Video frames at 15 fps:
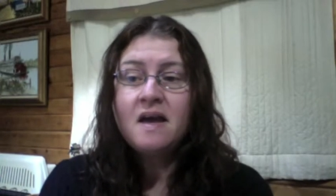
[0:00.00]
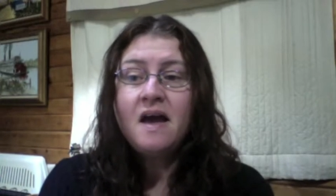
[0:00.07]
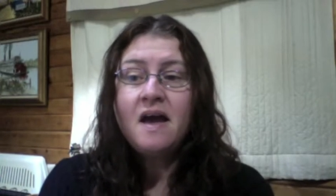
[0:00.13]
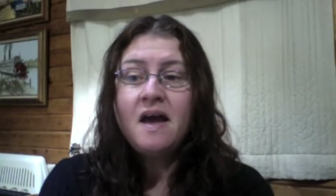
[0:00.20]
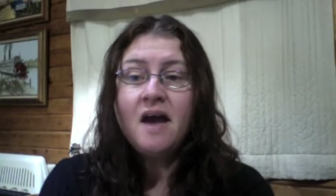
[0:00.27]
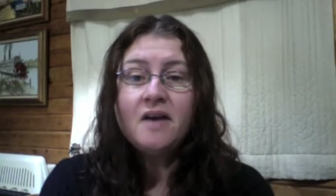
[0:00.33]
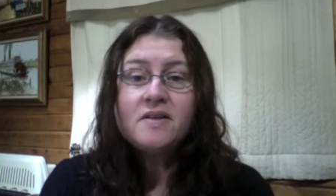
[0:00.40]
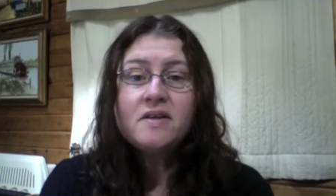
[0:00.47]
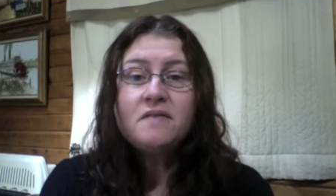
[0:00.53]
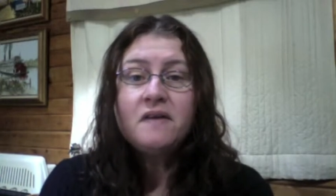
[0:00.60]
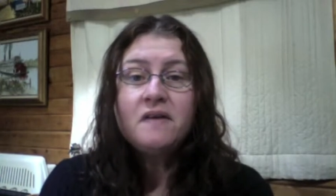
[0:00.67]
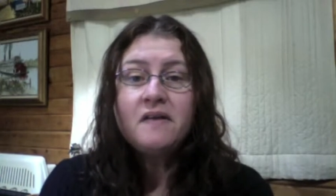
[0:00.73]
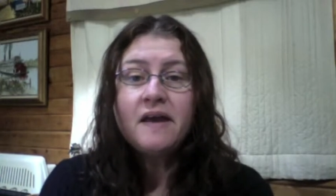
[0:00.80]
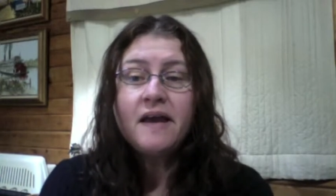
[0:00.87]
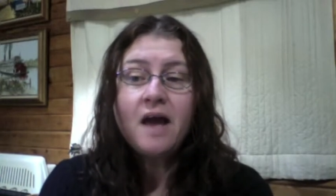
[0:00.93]
I also
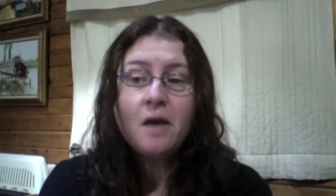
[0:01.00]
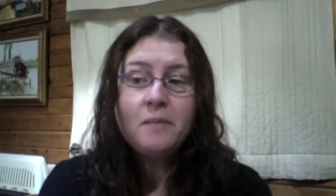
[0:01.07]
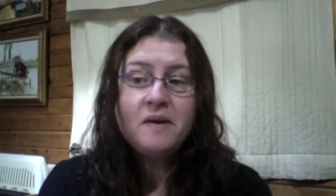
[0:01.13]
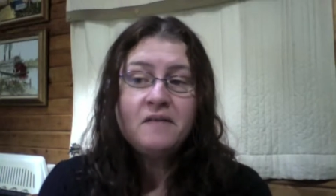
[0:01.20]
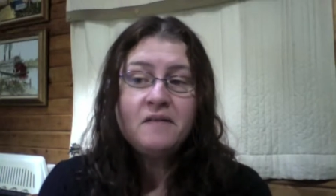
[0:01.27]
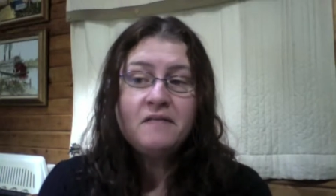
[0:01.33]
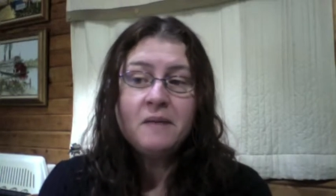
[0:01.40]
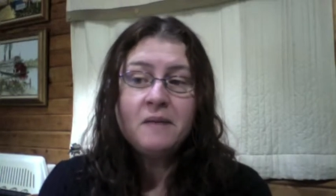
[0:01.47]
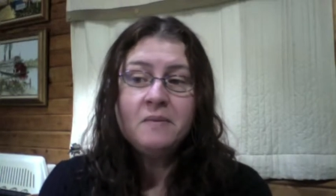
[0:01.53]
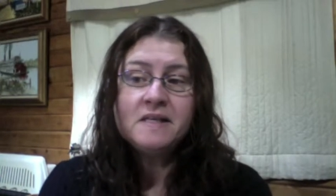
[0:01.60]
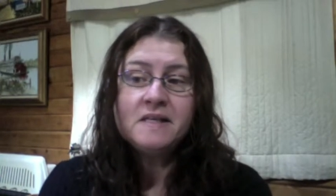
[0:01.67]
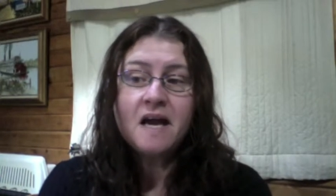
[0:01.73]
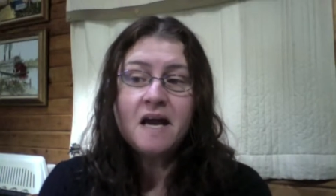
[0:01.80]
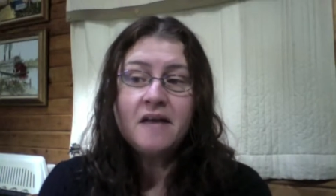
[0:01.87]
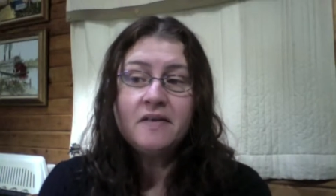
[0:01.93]
feel like helping
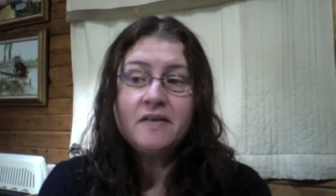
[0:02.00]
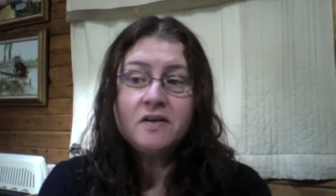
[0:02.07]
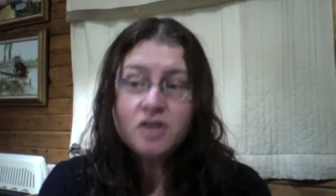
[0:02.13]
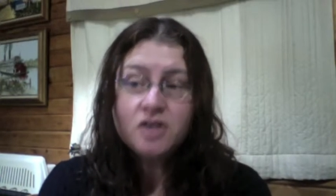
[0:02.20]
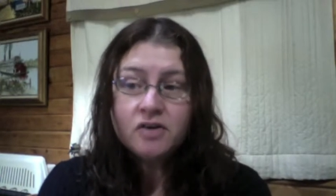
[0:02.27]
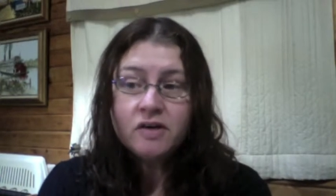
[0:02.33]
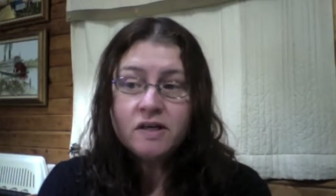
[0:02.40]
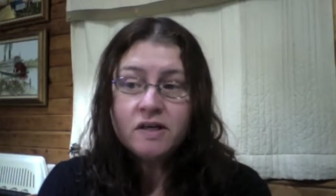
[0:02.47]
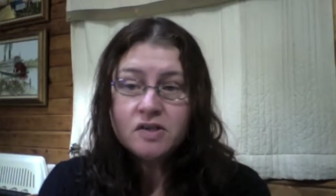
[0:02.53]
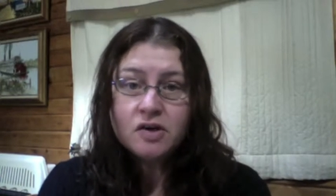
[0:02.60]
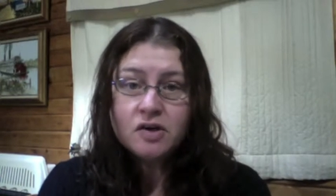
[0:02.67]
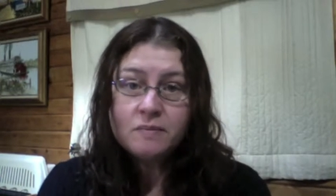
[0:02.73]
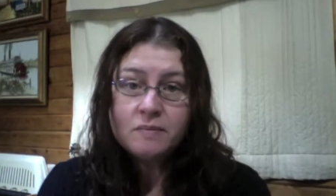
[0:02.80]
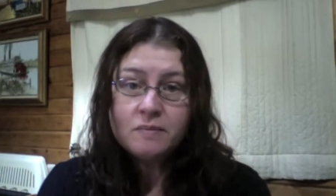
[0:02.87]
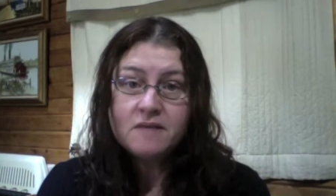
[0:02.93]
families guide their children in
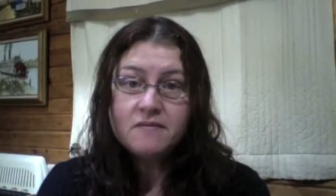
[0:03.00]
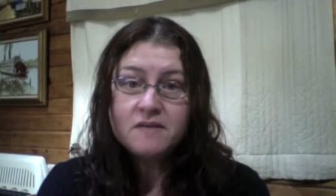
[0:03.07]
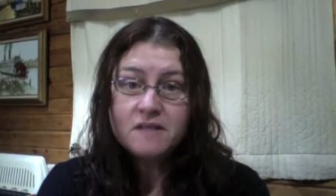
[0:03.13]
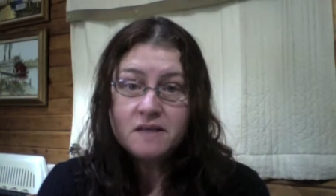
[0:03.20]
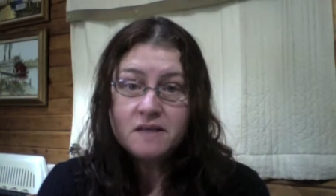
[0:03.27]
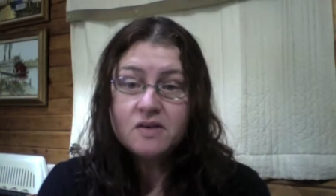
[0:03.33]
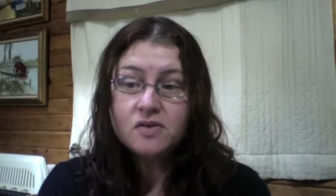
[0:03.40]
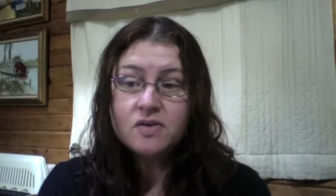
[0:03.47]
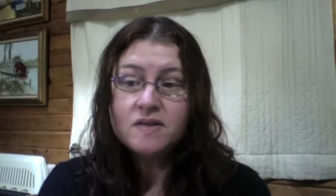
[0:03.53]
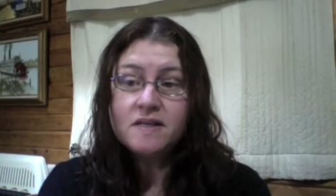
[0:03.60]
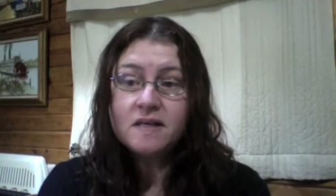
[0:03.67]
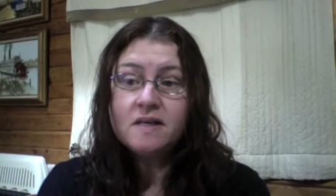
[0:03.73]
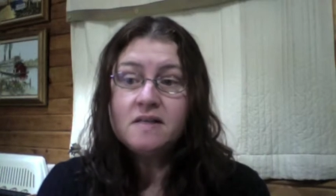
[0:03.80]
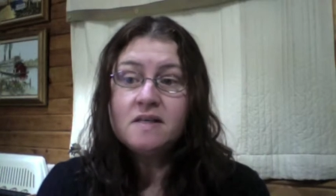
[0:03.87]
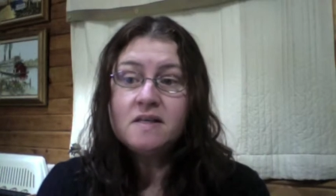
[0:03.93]
terms of digital
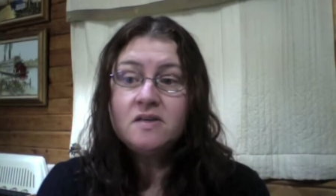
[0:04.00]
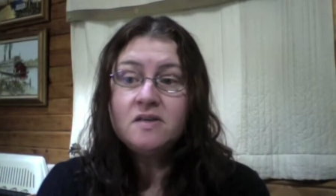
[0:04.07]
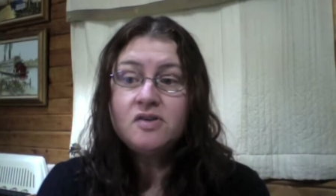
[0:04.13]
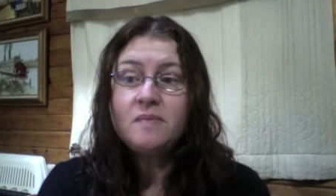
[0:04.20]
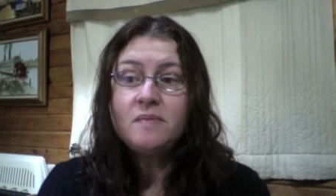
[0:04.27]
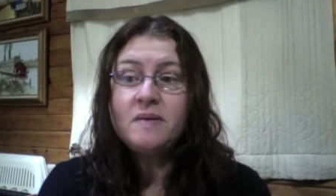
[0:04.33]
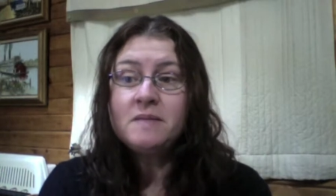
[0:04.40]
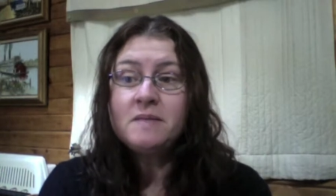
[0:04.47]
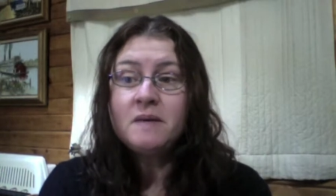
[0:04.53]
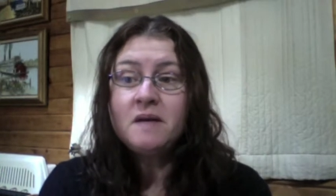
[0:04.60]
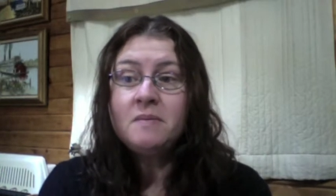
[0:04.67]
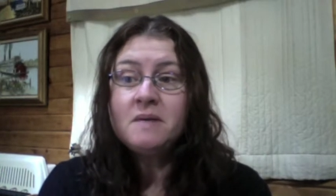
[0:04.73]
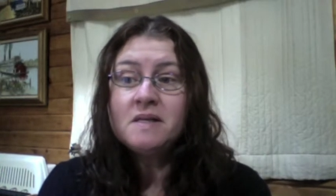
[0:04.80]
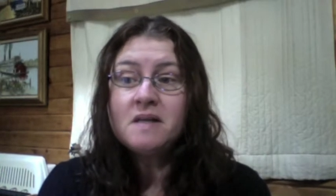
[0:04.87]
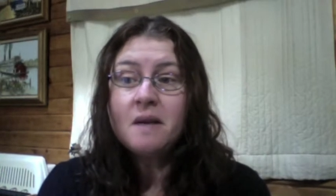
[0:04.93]
citizenship has been
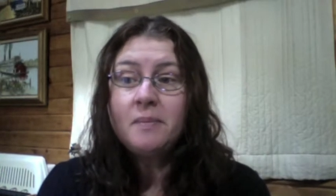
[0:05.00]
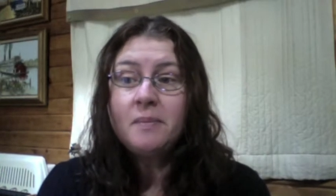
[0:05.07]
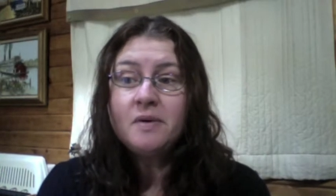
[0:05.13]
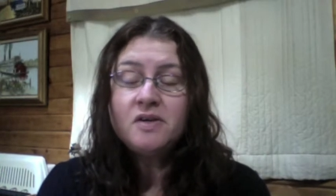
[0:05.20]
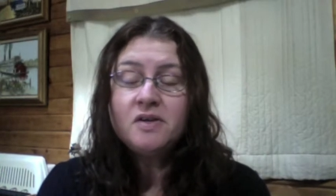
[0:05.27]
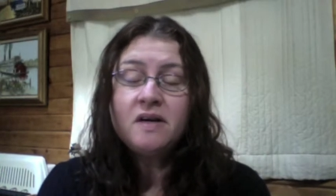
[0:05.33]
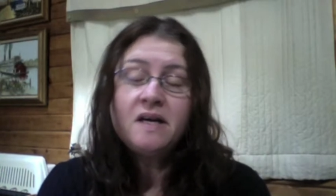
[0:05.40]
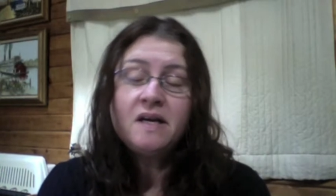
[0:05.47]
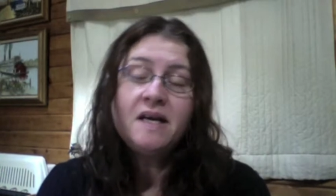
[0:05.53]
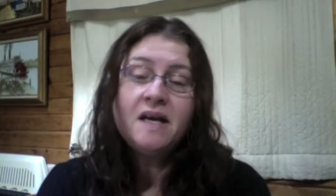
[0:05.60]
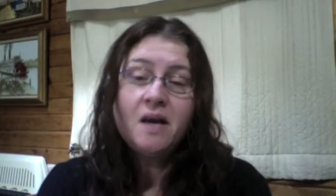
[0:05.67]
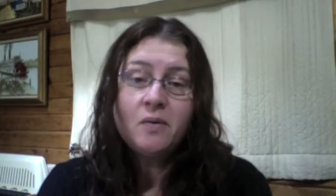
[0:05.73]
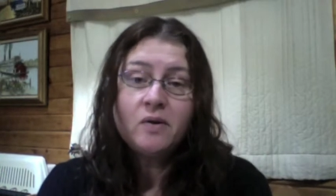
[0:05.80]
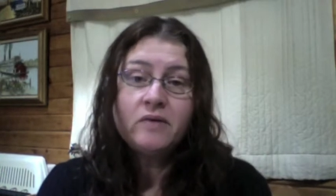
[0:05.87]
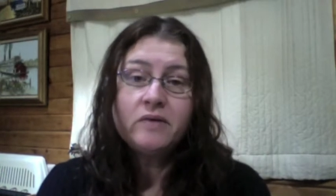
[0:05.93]
a missed opportunity, and
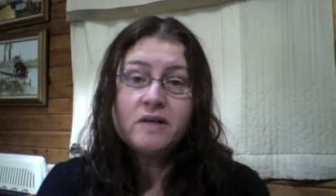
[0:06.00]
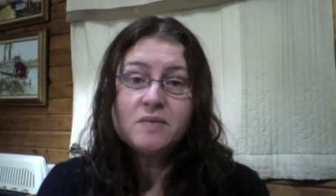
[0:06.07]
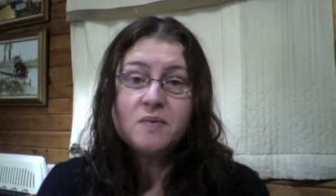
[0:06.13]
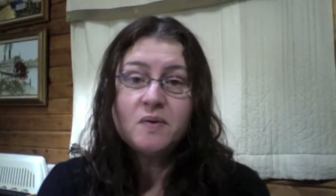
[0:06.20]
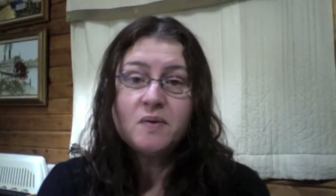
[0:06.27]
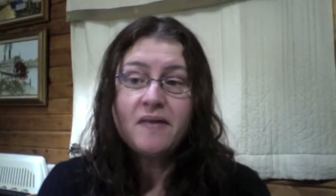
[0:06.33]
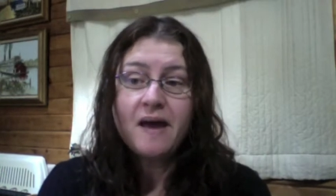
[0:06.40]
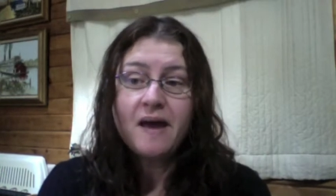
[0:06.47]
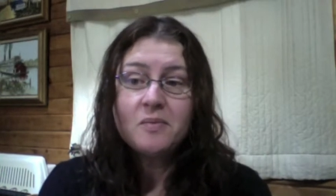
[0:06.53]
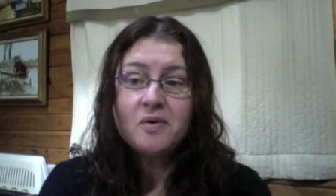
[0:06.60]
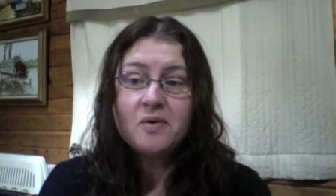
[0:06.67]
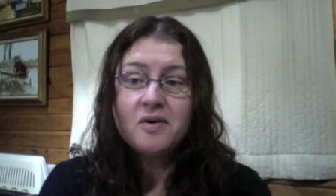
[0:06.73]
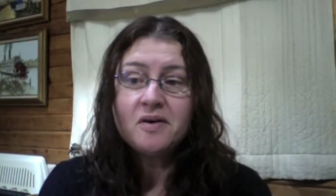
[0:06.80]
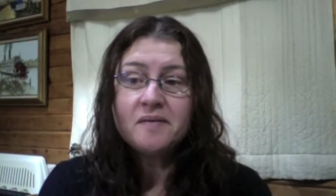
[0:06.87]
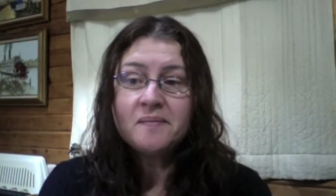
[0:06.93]
I want to explore that
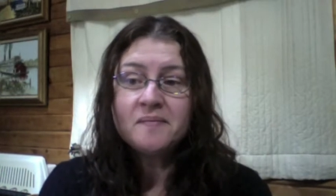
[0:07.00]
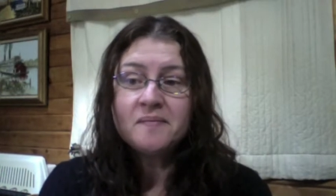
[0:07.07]
more.